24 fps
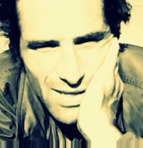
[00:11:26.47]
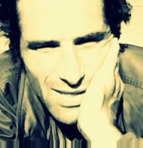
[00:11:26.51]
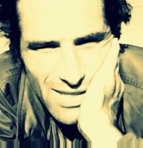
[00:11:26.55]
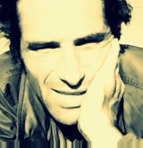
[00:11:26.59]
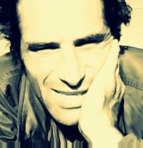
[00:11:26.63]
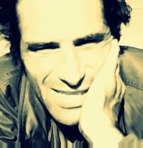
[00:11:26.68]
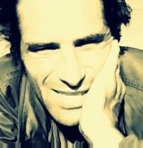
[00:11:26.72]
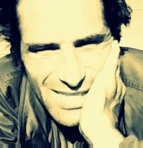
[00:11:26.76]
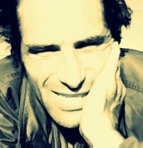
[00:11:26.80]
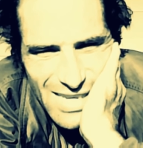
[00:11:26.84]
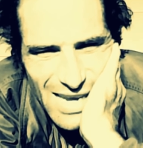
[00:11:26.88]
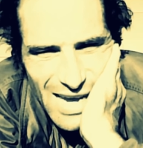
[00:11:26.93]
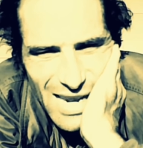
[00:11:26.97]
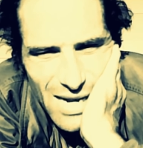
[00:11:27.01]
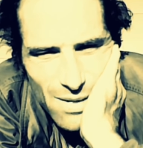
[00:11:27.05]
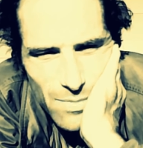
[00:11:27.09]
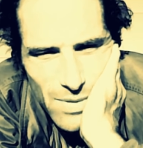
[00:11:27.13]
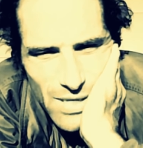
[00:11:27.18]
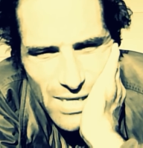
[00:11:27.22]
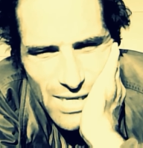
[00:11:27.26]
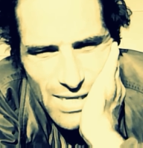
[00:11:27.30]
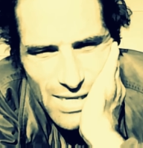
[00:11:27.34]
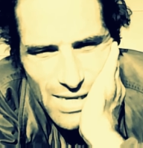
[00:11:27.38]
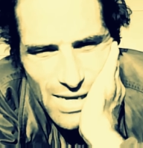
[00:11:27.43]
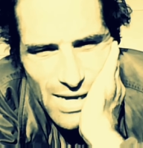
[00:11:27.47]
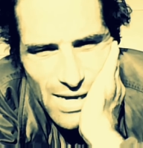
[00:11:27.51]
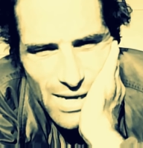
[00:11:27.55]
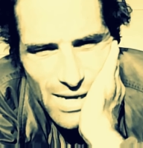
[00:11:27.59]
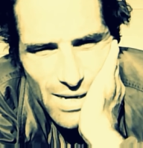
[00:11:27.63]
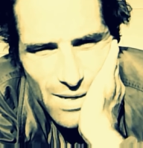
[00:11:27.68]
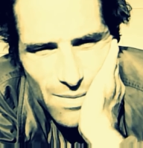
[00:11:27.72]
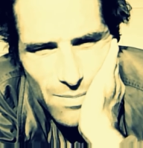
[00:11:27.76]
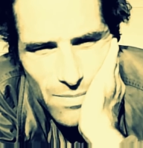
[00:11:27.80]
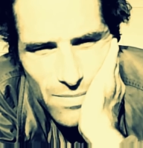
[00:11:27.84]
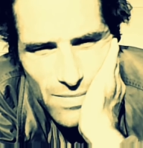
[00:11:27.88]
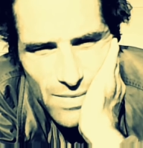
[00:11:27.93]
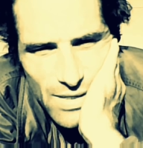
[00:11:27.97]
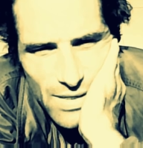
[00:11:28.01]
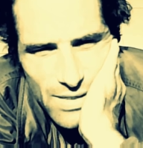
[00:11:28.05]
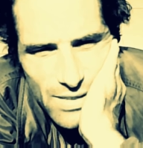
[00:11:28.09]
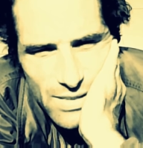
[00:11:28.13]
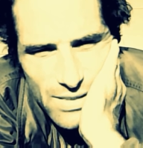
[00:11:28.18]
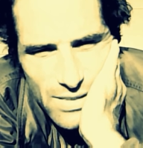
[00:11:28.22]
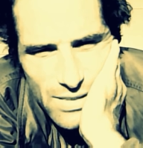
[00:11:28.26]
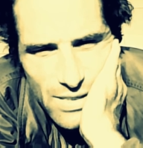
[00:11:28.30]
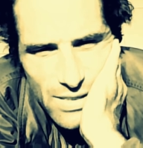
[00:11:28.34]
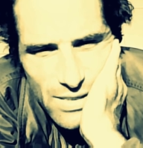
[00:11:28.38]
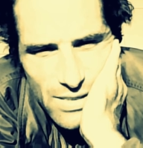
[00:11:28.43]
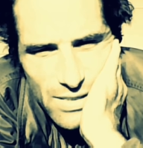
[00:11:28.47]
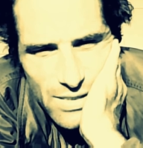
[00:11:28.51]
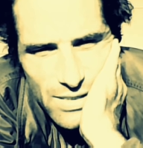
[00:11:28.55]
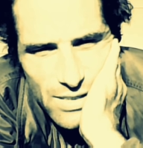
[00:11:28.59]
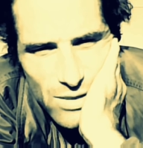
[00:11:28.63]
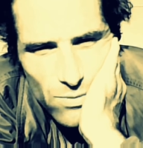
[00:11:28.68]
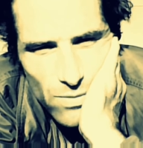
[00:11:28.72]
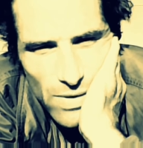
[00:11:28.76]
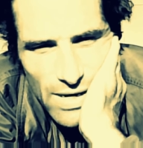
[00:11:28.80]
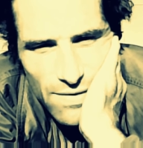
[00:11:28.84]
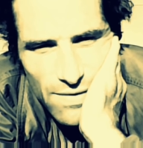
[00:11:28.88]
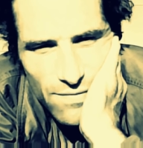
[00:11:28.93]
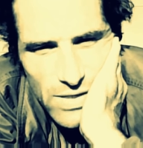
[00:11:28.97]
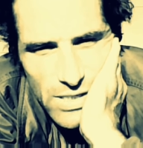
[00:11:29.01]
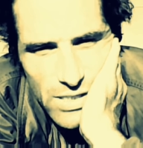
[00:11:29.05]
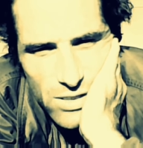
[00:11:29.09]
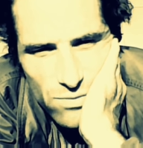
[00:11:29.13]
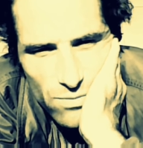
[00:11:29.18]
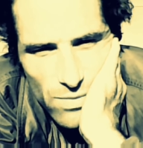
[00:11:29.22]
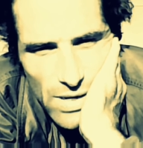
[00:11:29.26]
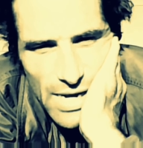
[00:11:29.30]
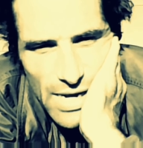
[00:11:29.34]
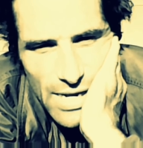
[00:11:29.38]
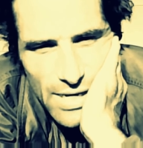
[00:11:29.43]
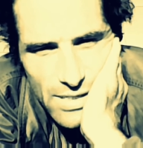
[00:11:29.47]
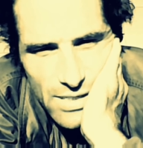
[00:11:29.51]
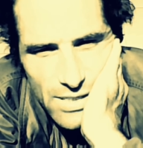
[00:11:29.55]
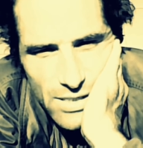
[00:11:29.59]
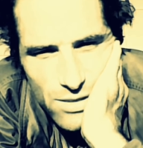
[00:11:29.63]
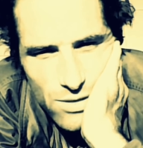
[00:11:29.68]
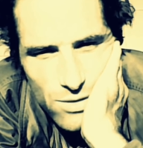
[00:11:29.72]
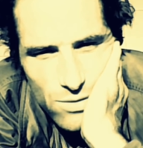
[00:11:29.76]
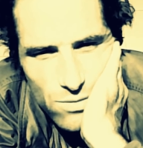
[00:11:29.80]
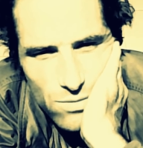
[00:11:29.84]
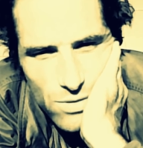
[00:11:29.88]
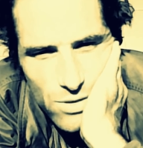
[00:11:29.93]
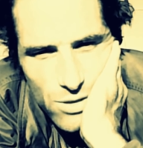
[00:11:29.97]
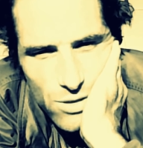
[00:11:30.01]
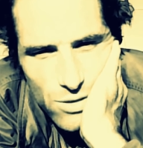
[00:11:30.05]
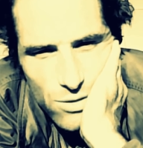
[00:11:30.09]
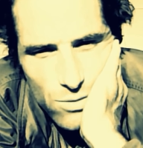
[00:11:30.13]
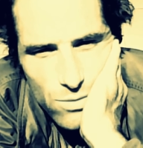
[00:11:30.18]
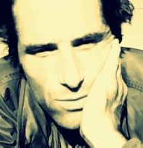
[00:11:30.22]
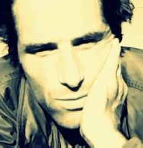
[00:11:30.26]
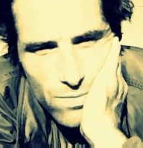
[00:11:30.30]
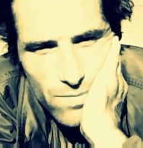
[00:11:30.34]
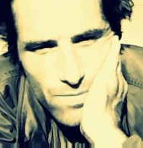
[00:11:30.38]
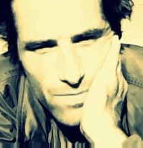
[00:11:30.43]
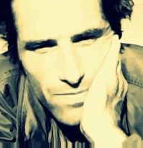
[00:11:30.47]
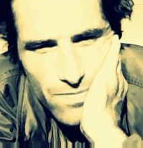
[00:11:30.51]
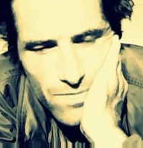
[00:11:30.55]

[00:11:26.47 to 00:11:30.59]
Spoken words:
this has got to be this is the gravest threat to